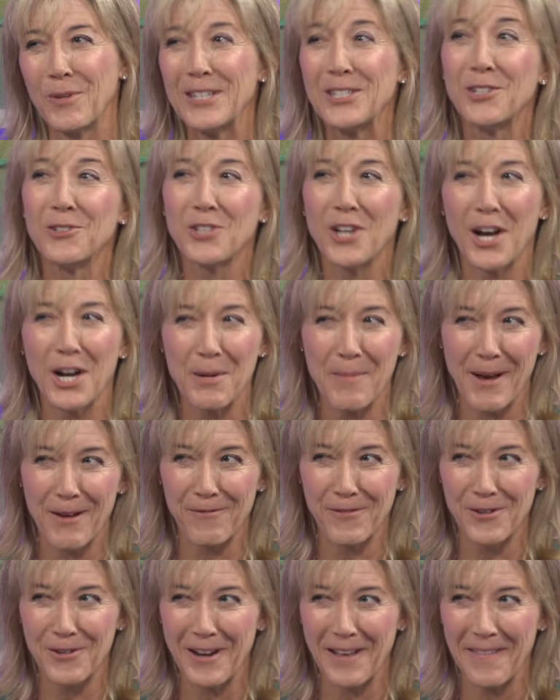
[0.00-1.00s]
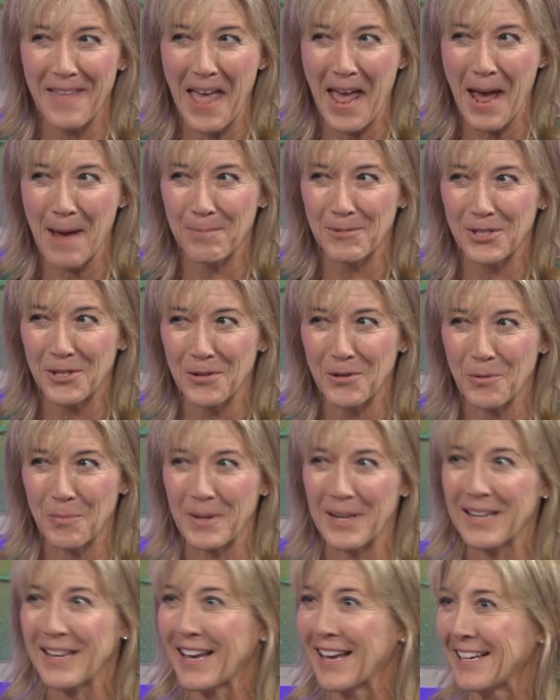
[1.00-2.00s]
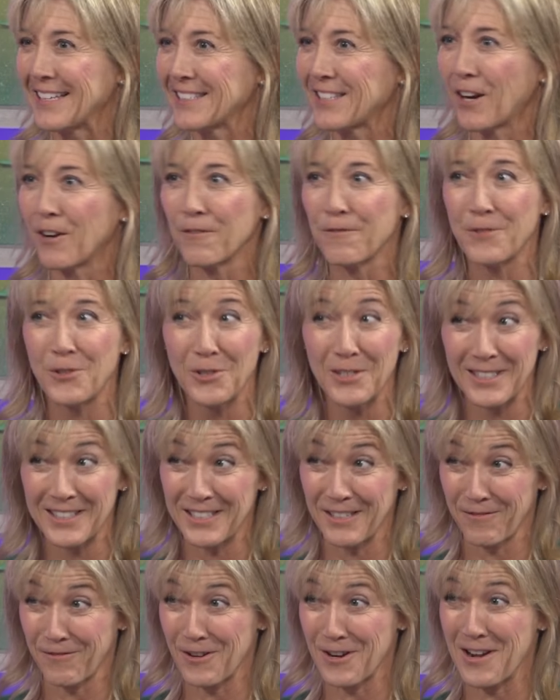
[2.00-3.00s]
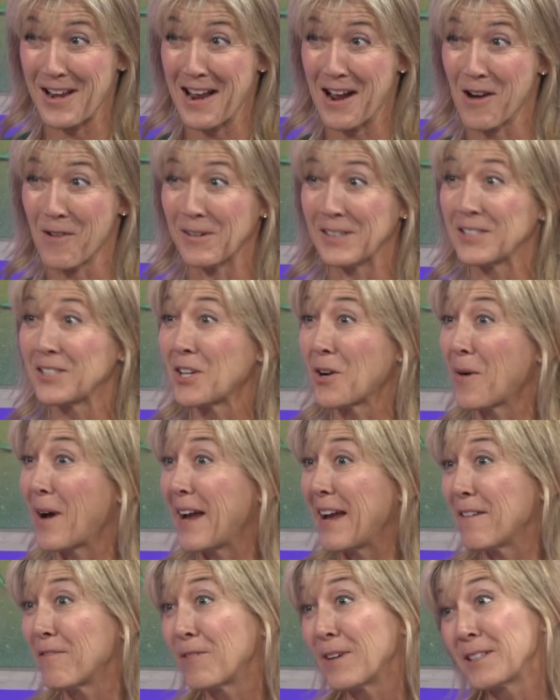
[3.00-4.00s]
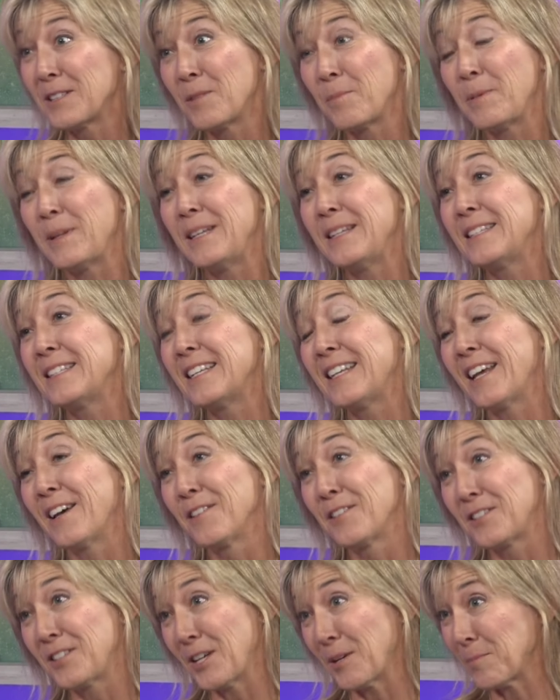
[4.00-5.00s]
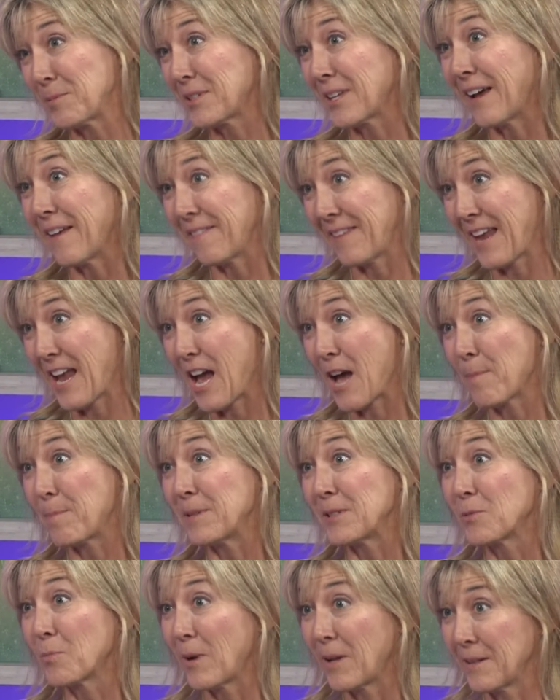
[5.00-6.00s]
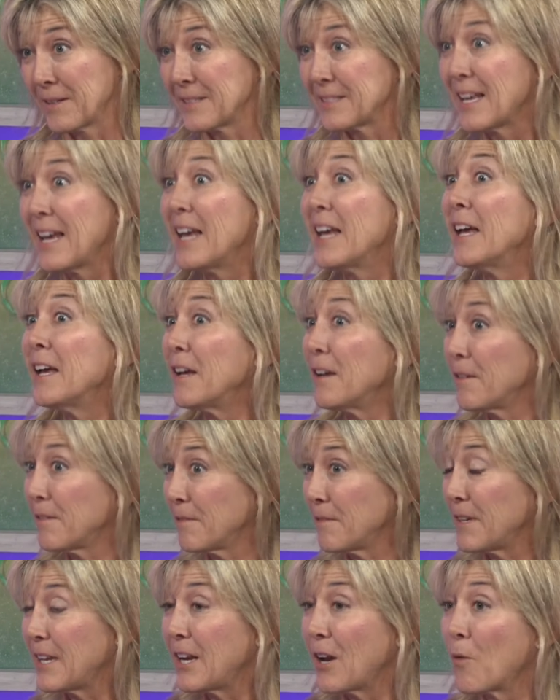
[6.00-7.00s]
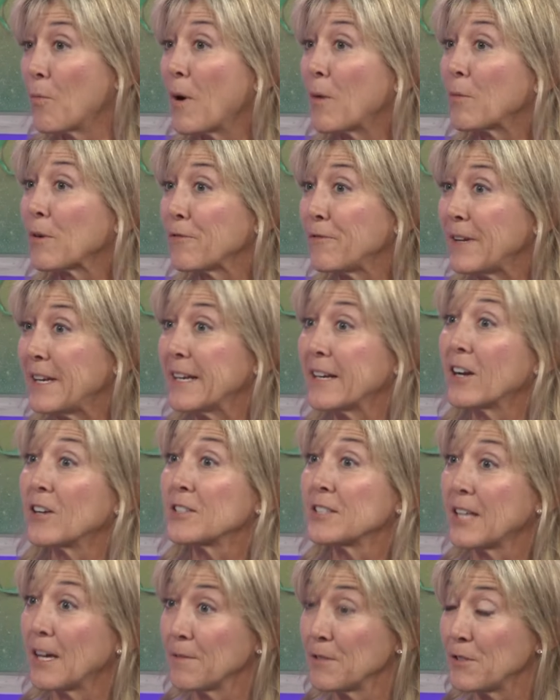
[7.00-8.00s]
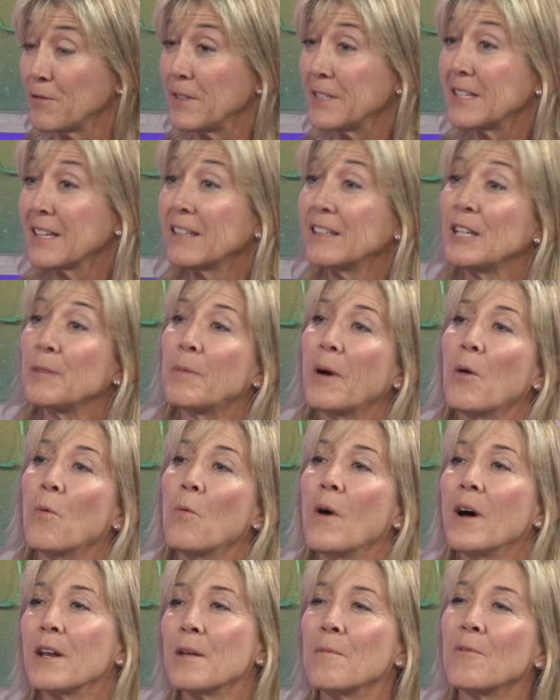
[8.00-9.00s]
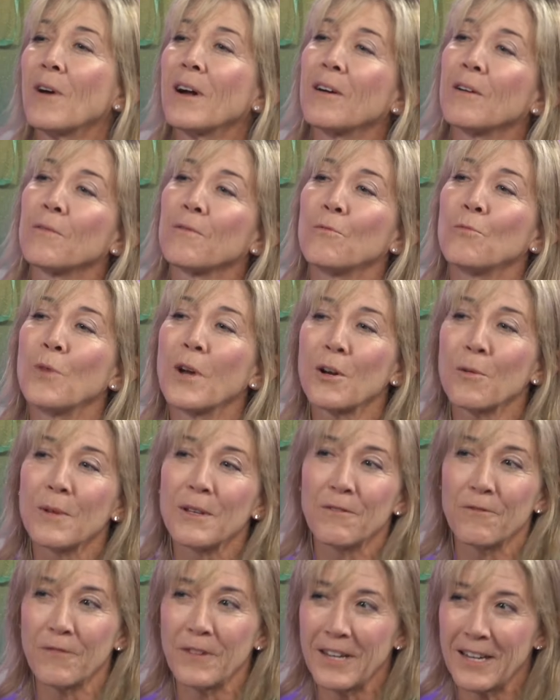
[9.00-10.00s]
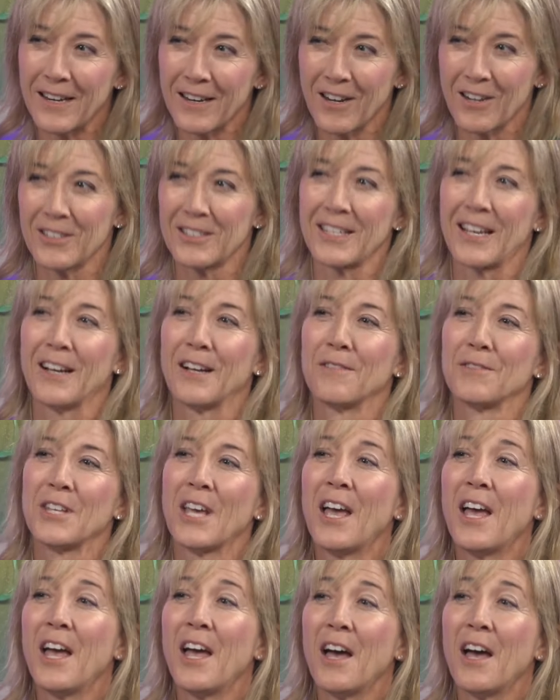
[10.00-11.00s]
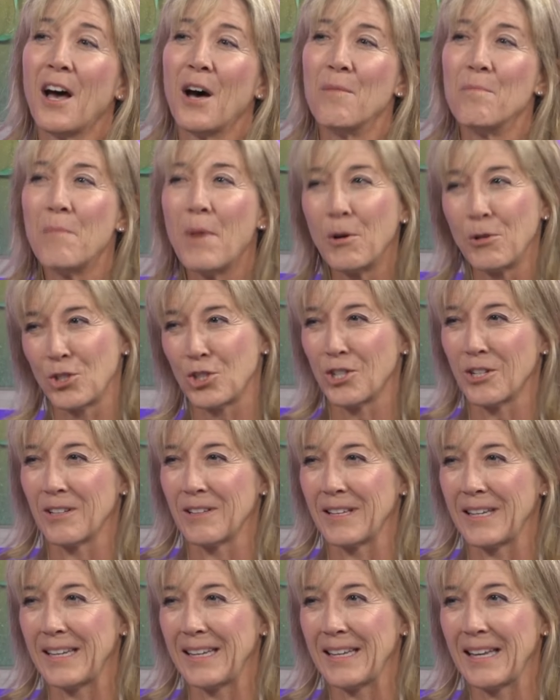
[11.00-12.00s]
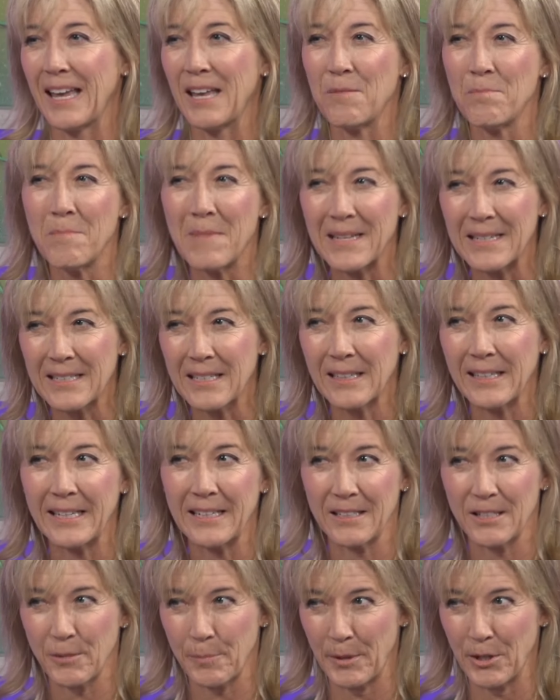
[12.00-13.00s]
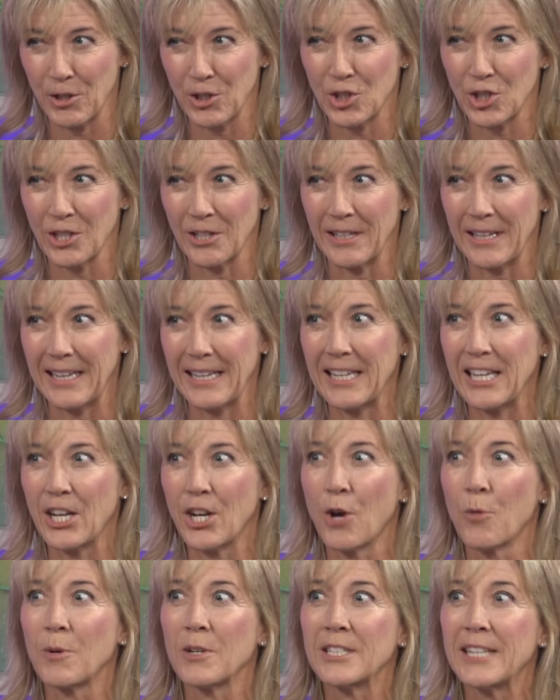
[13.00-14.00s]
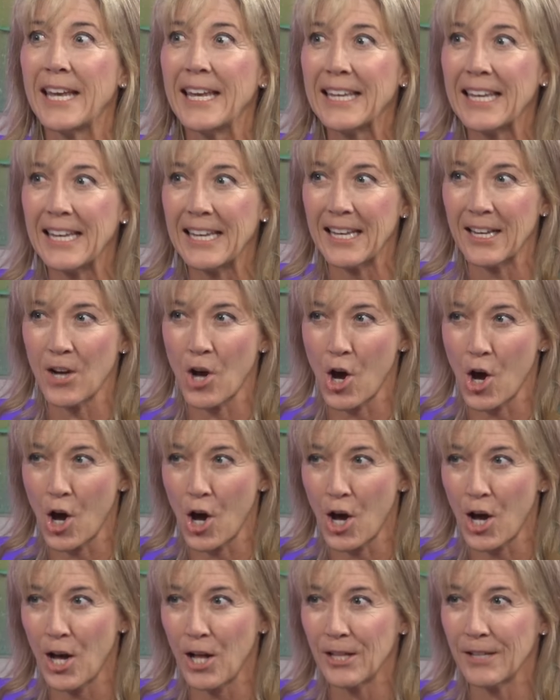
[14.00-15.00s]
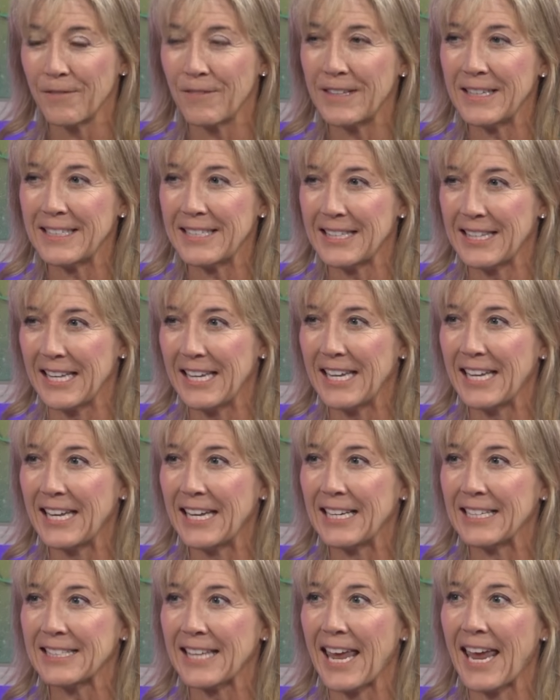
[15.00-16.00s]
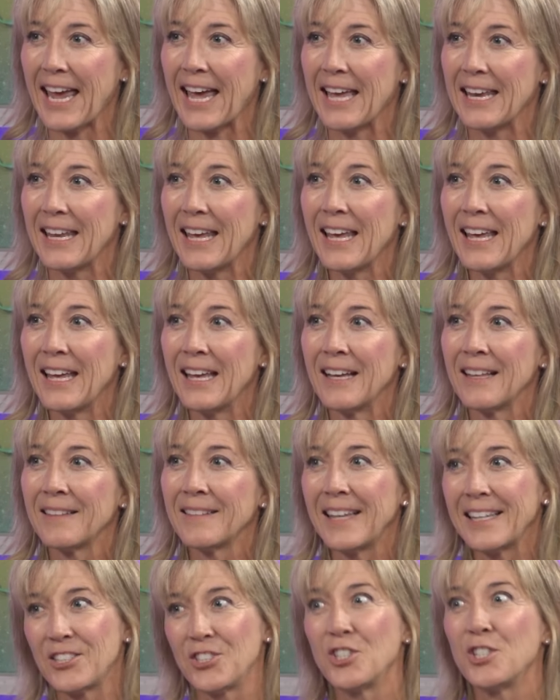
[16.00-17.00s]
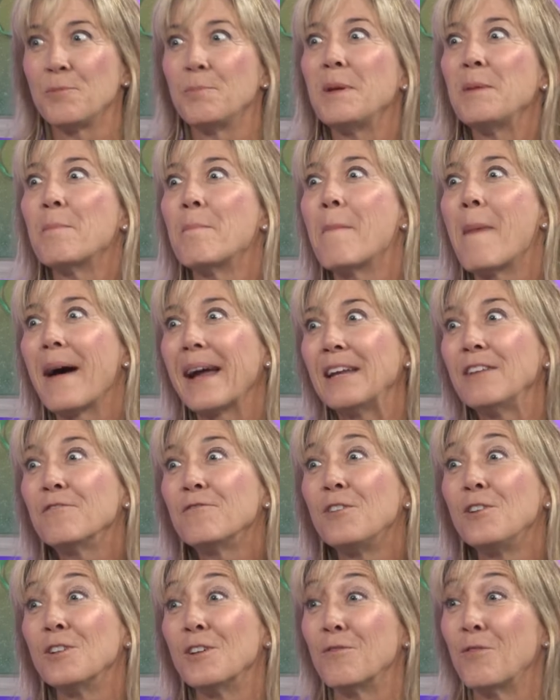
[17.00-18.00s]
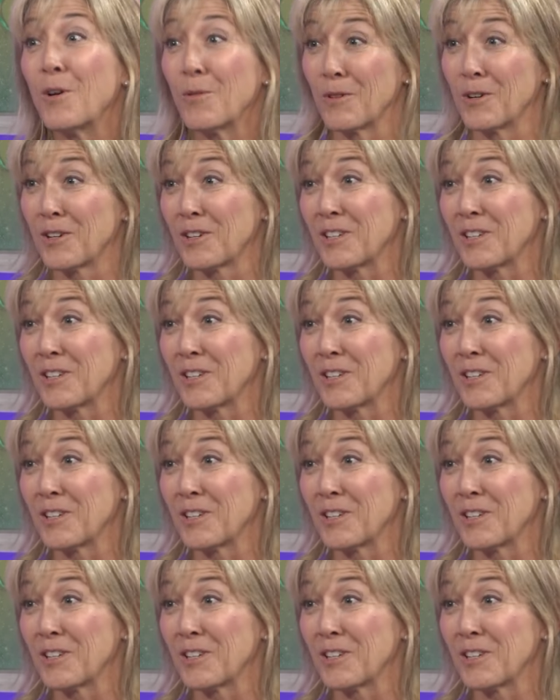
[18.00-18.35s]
We mm-hmm. do talk about food on the app too because our food is different now. And so I mm-hmm. have recipes and health tips on the app as well as you know what we're feeding ourselves physically, but what am our, what are we feeding ourselves emotionally and mentally and spiritually? You know, we're taking in all of these things and let's just be mindful of what we're